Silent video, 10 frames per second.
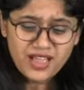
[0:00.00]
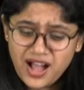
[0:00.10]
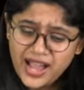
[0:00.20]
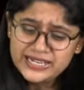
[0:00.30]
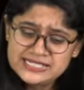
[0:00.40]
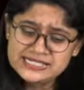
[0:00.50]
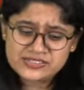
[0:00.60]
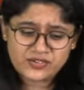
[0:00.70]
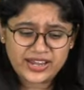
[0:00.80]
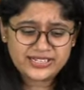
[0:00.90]

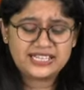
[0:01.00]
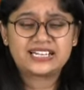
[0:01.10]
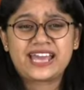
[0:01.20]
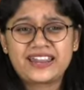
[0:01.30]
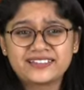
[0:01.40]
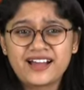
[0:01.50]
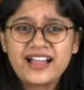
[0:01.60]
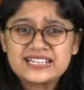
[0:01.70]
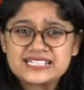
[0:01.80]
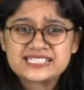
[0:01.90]
Idols, right? They'll carry their
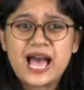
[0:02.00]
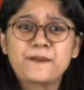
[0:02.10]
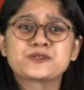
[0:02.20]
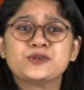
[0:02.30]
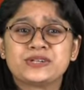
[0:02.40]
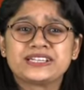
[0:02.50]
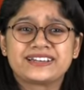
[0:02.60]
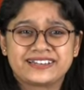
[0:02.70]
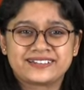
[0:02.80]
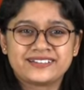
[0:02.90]
idols. Absolutely
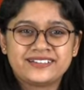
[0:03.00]
correct.